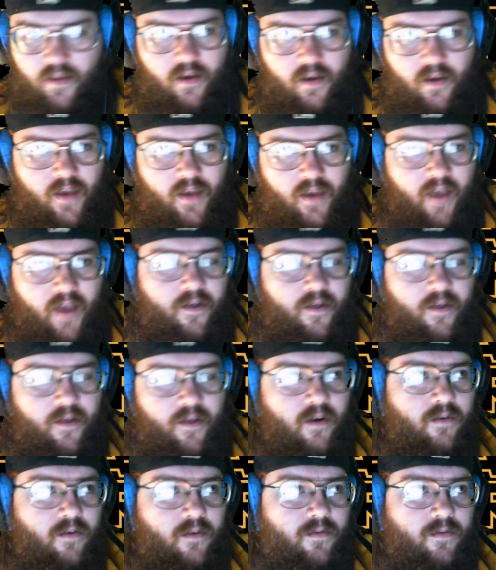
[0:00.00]
they're
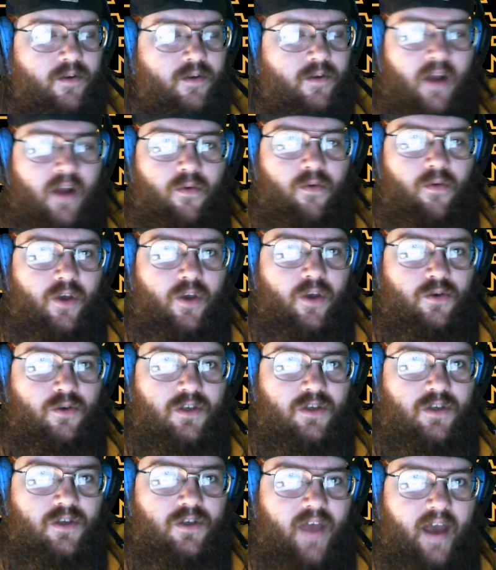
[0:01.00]
not really used to
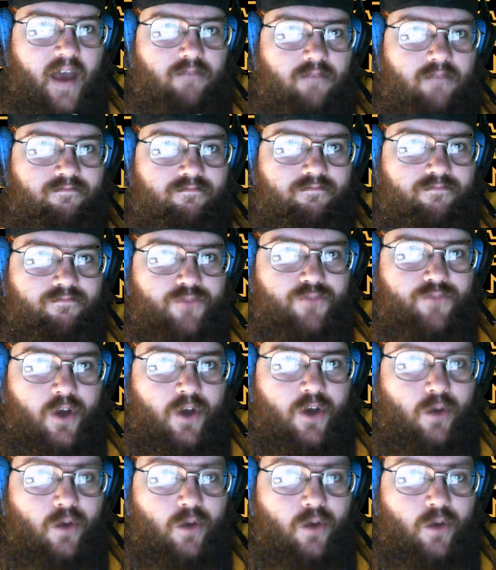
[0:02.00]
that. So